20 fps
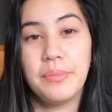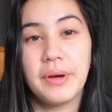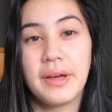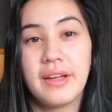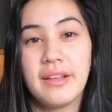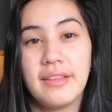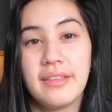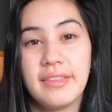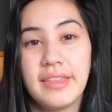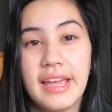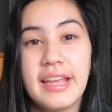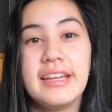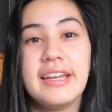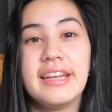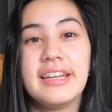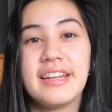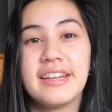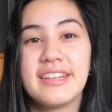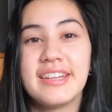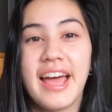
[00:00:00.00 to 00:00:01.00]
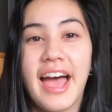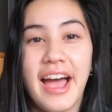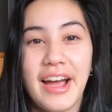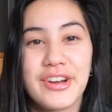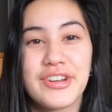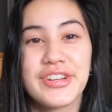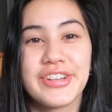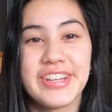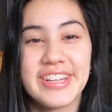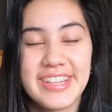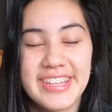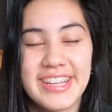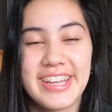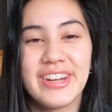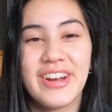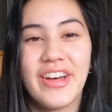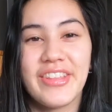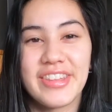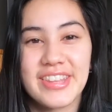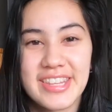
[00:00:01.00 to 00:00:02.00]
but they needed to actually see
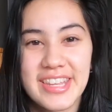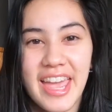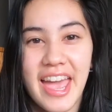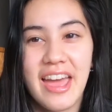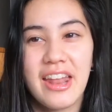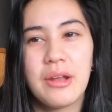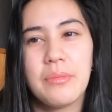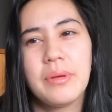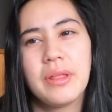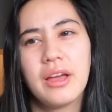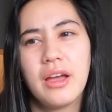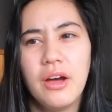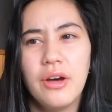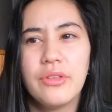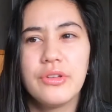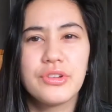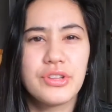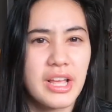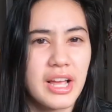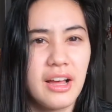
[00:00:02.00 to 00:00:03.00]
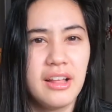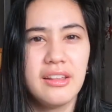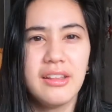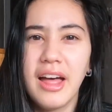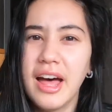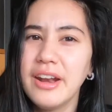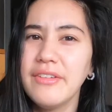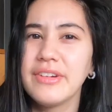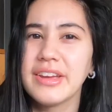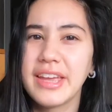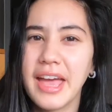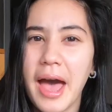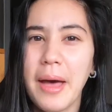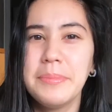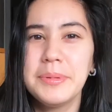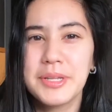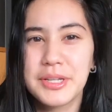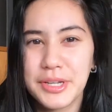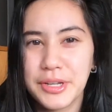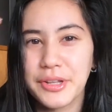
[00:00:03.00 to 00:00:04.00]
it on the scan and be like, oh, there's like a lot of a
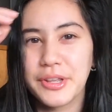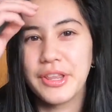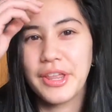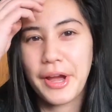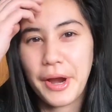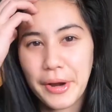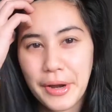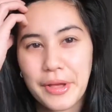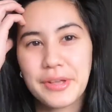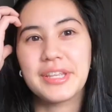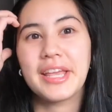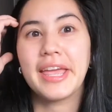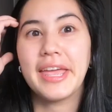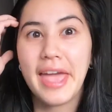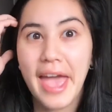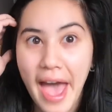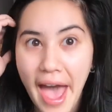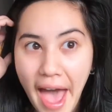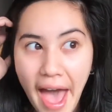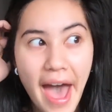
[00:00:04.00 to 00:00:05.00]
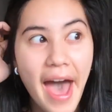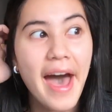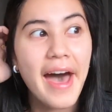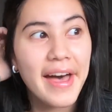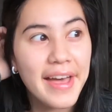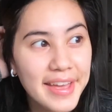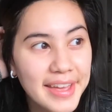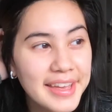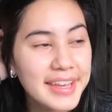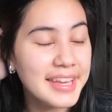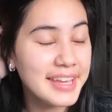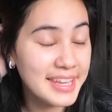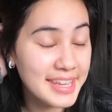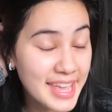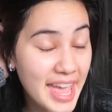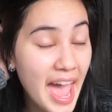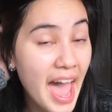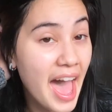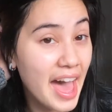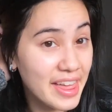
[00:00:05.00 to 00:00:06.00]
gap still there. And I was like,
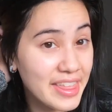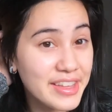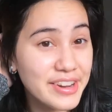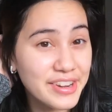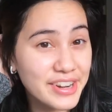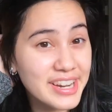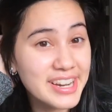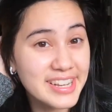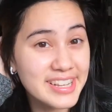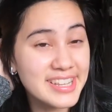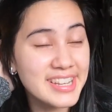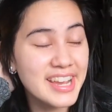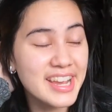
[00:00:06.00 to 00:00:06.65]
yeah, there is.